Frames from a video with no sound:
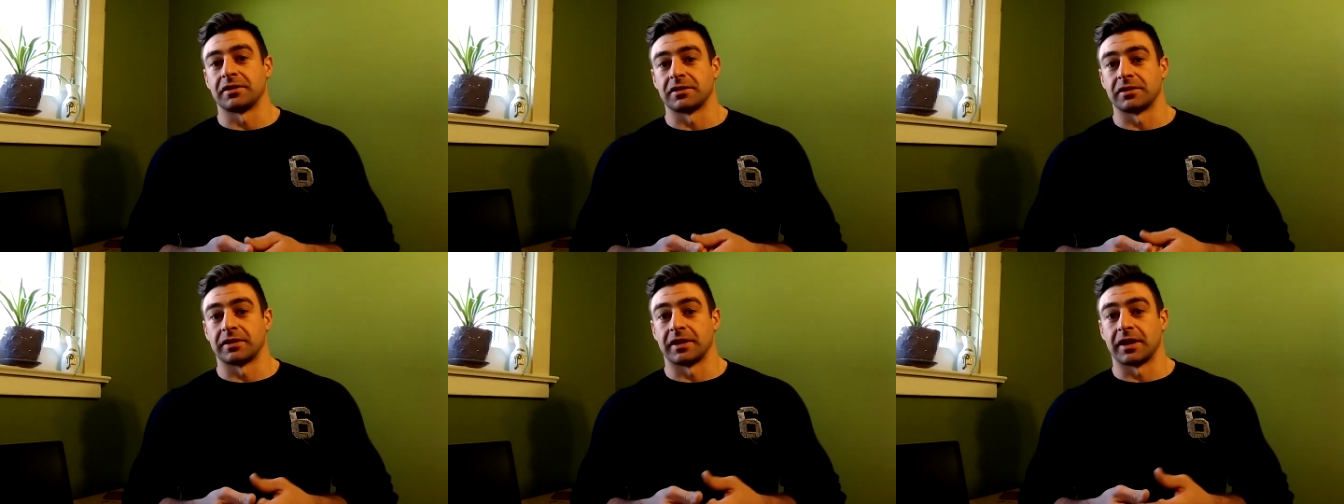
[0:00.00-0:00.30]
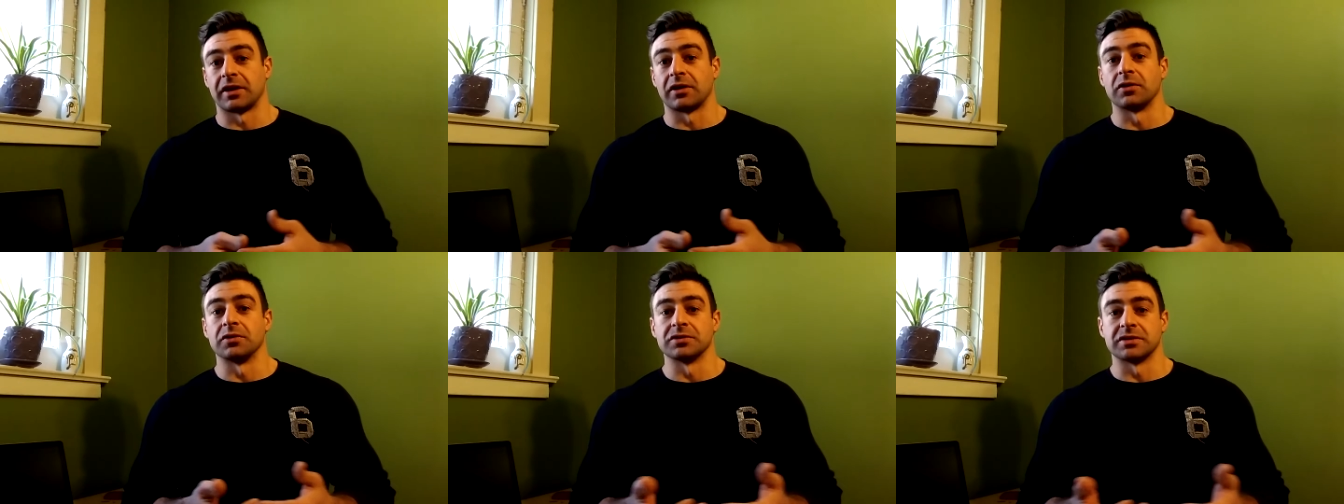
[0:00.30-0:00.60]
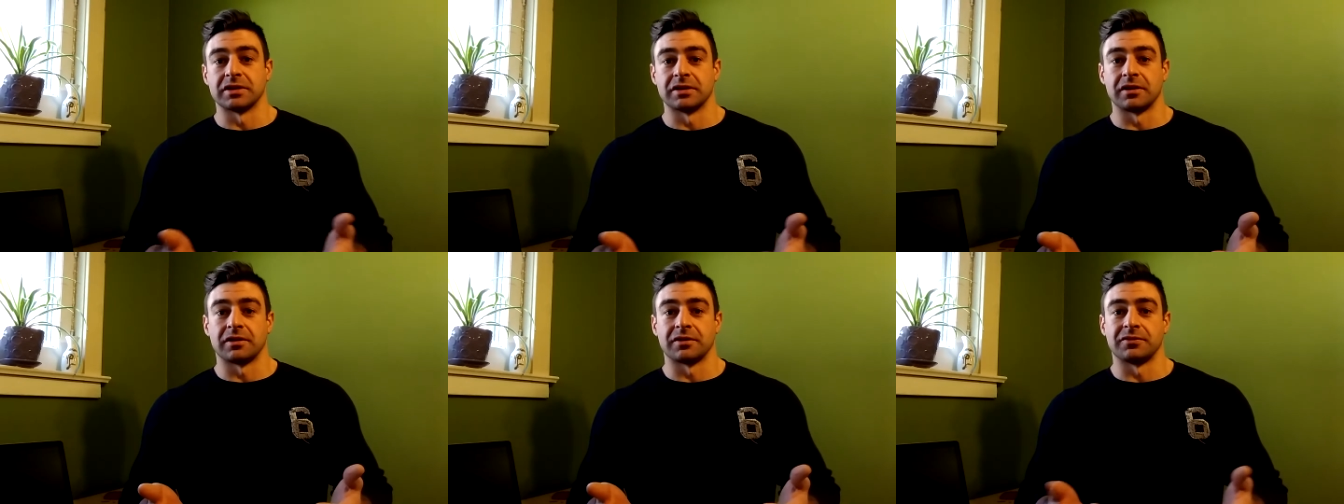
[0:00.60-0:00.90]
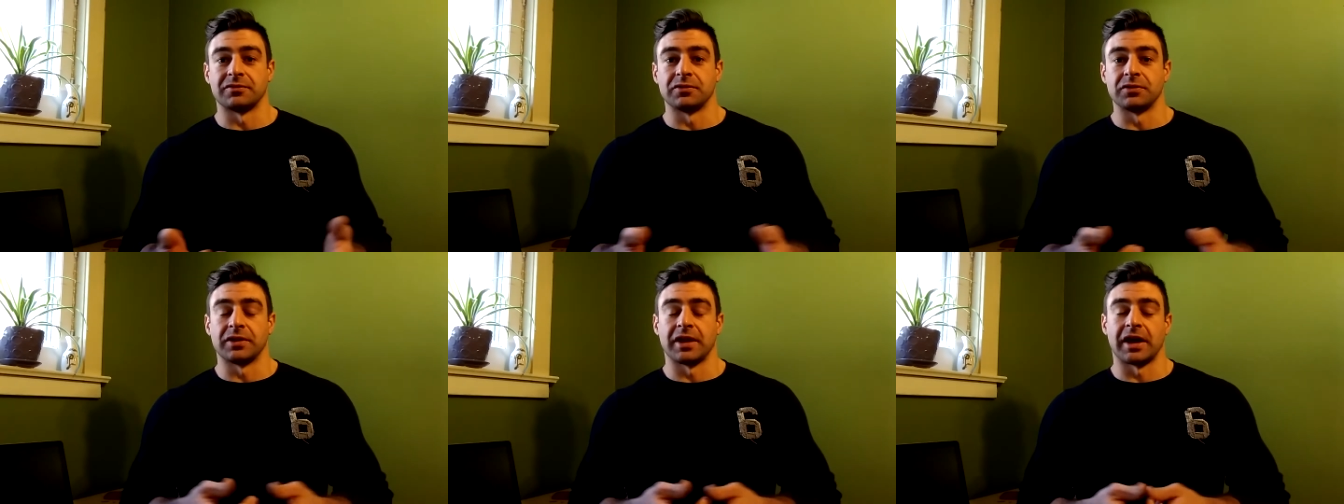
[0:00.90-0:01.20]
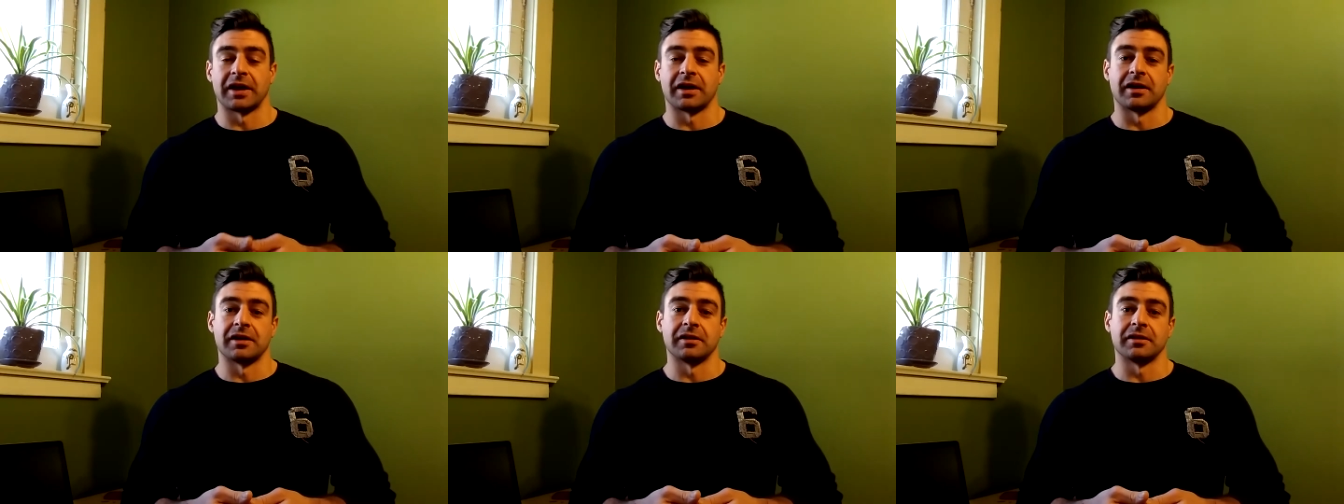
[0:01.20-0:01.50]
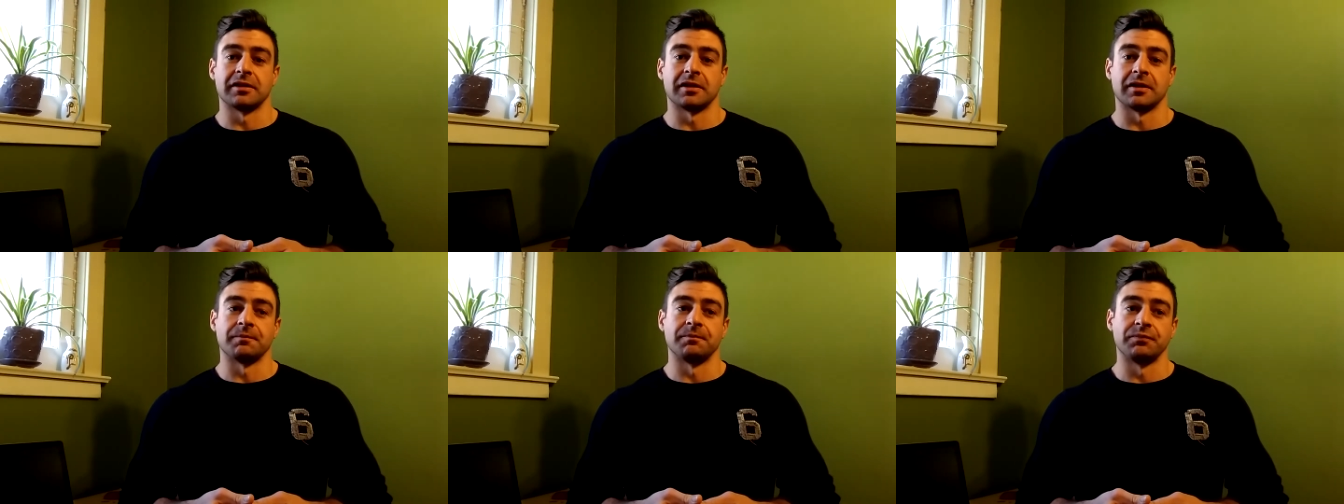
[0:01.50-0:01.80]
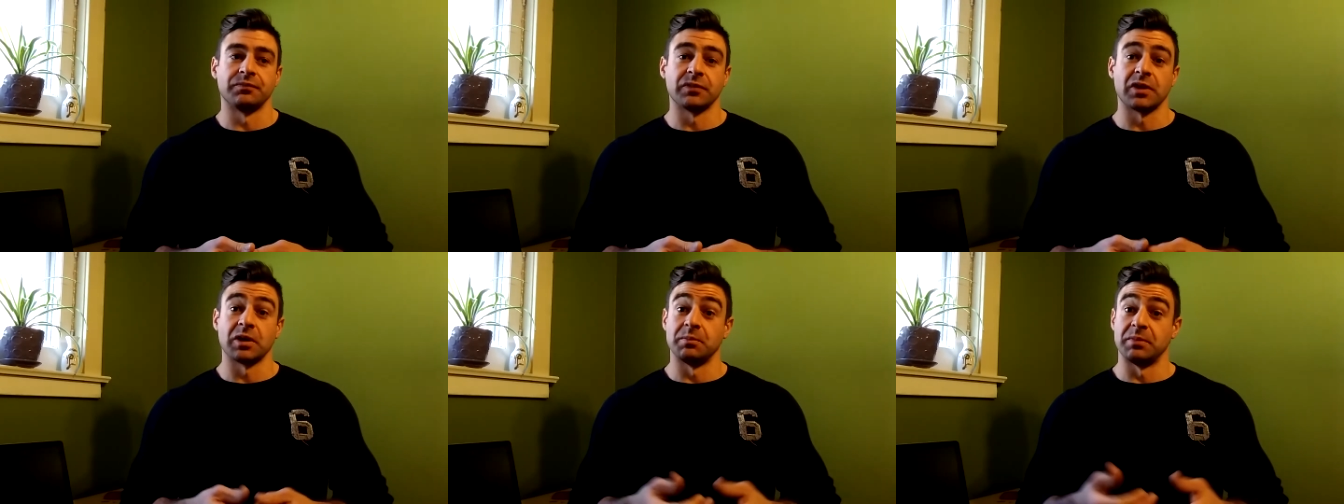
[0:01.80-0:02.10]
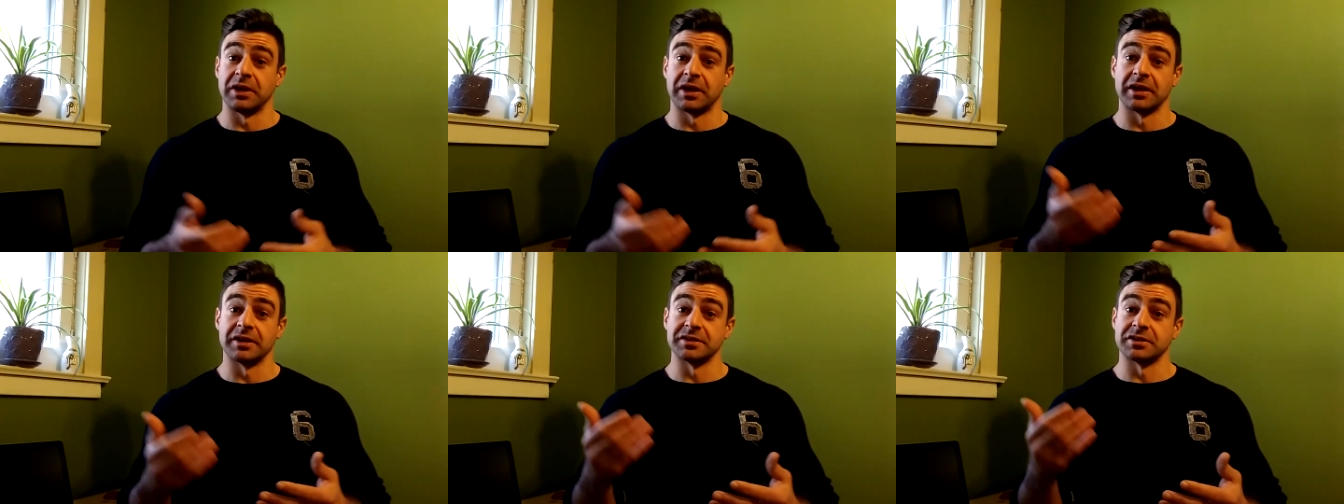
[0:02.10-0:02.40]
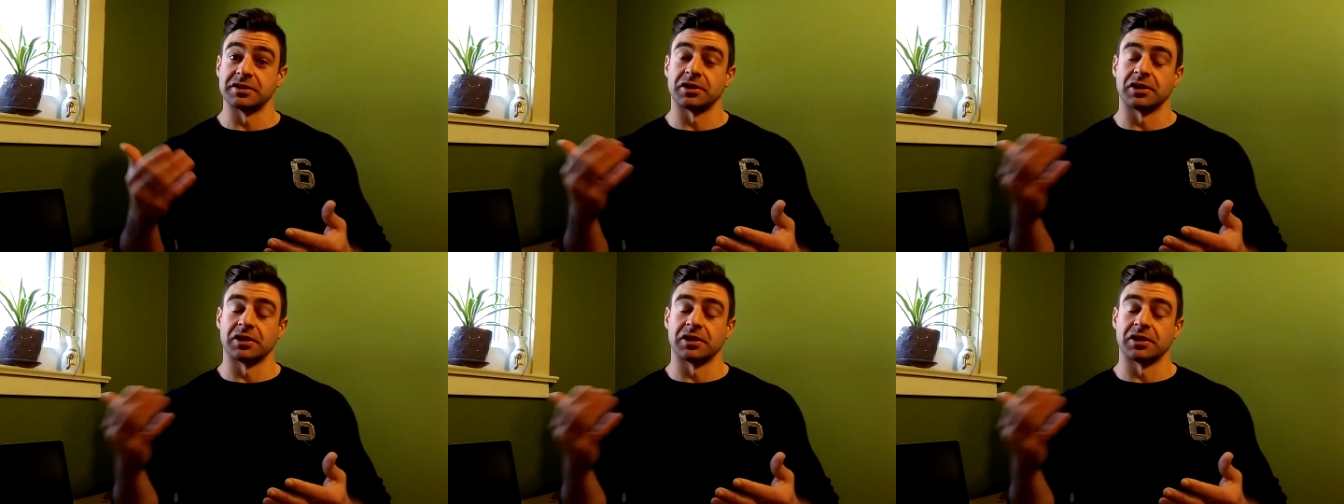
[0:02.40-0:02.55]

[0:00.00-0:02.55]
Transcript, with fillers: that goes into their food, that kind of thing, because they're